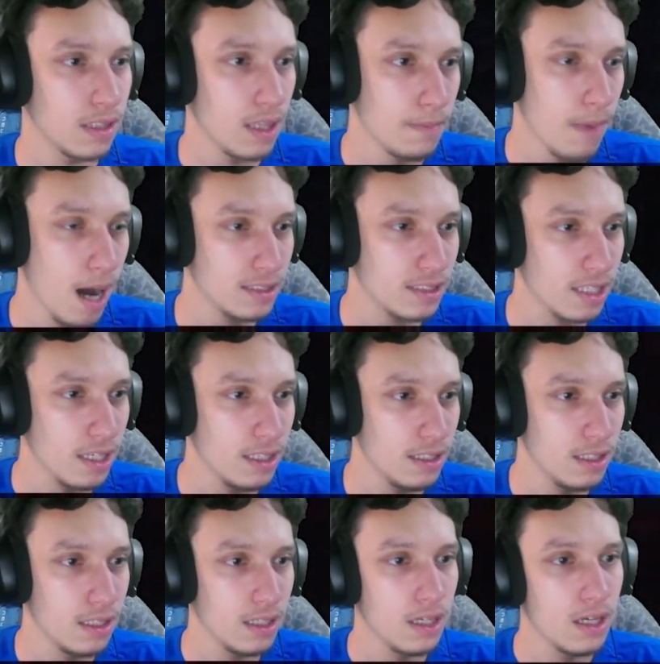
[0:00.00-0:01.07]
Martin?
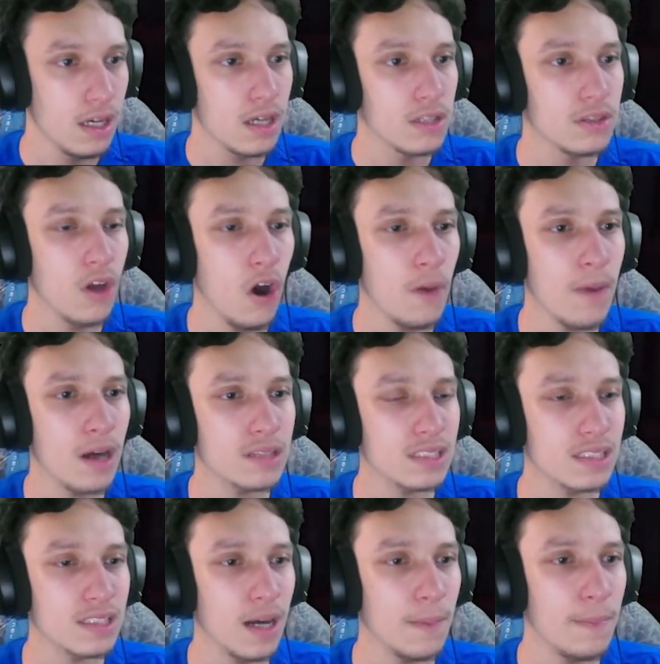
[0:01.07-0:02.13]
No, Martin,
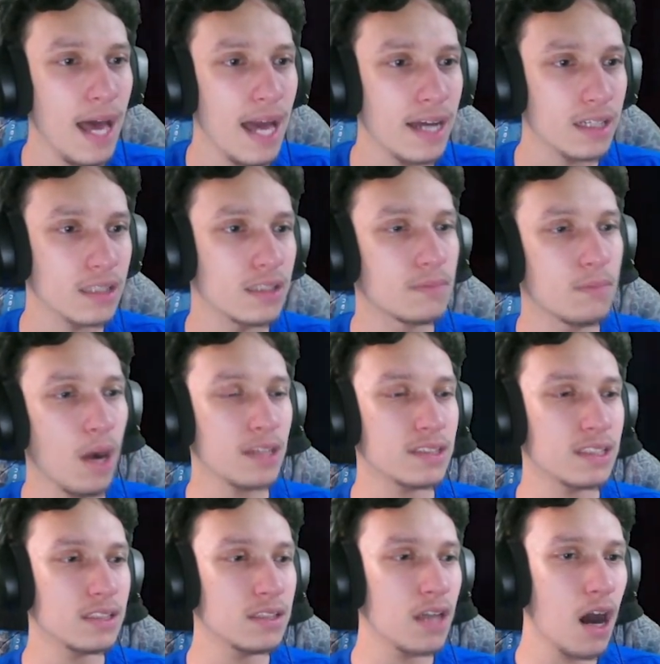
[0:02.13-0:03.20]
come back.
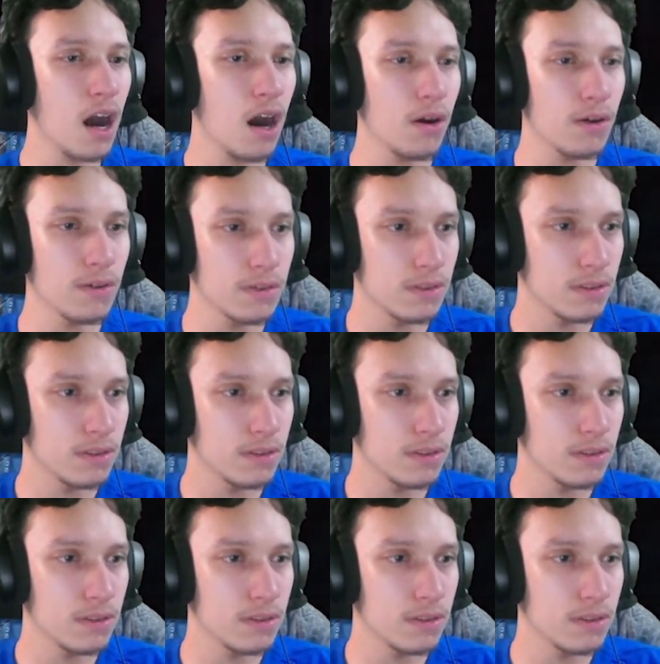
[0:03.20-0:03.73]
Martin, no.